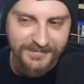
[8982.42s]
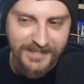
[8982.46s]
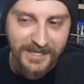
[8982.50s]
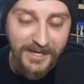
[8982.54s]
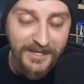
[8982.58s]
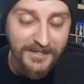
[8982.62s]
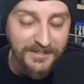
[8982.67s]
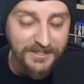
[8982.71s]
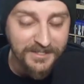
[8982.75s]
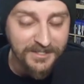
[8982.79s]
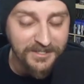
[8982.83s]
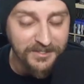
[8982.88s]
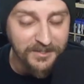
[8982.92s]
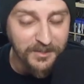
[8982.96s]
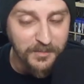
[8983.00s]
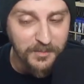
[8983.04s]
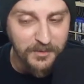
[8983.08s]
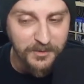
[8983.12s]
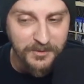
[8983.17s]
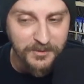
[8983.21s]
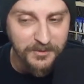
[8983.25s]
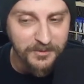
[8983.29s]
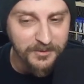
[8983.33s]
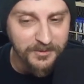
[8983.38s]
Yeah, it's
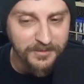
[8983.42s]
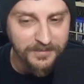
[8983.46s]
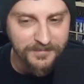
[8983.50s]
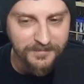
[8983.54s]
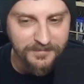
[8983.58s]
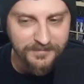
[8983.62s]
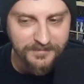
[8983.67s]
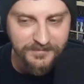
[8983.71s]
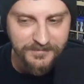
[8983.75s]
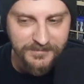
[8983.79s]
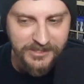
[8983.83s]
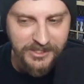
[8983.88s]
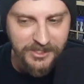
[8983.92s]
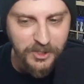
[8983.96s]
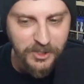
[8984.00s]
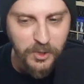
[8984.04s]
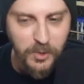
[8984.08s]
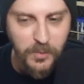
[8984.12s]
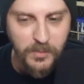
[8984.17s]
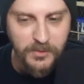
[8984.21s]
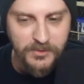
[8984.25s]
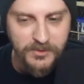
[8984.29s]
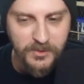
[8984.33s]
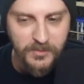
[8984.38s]
super cool.
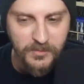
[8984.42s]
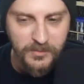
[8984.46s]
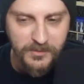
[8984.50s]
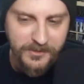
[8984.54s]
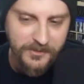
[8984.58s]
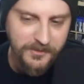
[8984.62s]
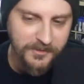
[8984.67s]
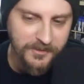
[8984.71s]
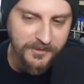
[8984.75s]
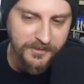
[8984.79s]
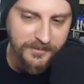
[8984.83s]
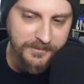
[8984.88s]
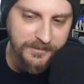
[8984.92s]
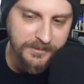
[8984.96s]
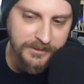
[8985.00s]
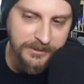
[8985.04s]
Super, super cool.